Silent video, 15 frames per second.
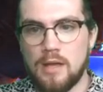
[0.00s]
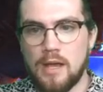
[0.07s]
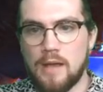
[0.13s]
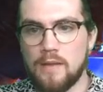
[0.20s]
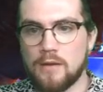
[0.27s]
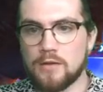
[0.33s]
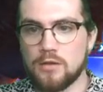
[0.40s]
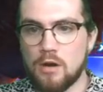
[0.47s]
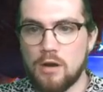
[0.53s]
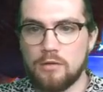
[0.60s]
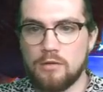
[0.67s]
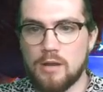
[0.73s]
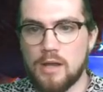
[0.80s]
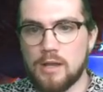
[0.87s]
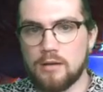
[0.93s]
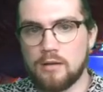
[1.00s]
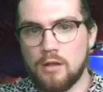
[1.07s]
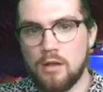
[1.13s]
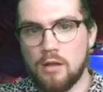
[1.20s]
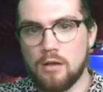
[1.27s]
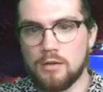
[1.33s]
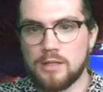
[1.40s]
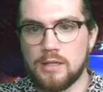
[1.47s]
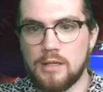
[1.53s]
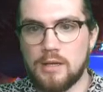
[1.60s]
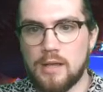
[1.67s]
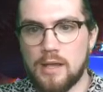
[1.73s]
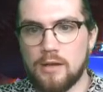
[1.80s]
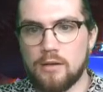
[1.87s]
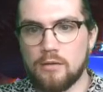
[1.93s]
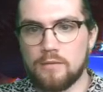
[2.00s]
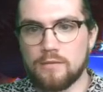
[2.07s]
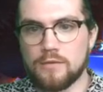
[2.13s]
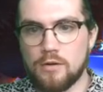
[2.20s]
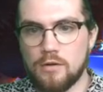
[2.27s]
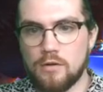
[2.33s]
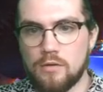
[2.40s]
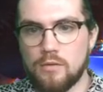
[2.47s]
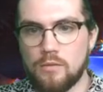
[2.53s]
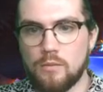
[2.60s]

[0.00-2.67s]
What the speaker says: And then discard your hand until end of turn.